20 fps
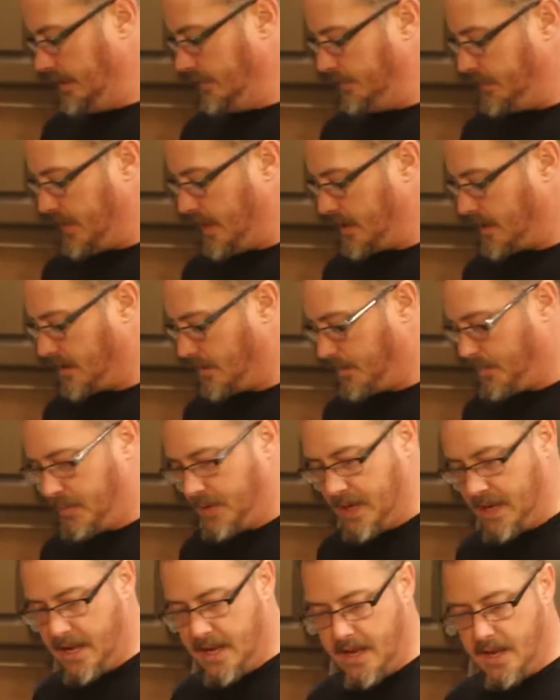take our
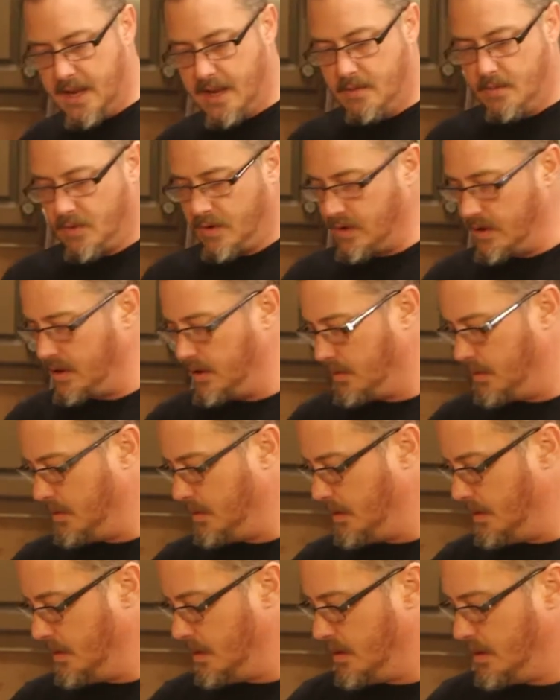pan. We're going to
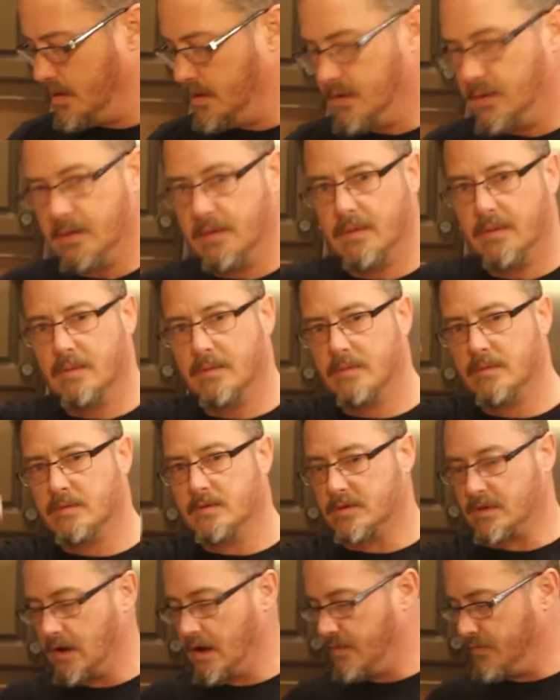
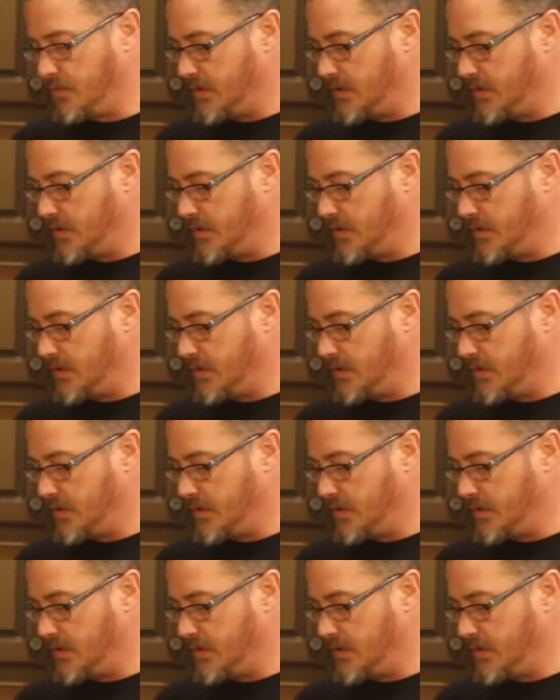start off.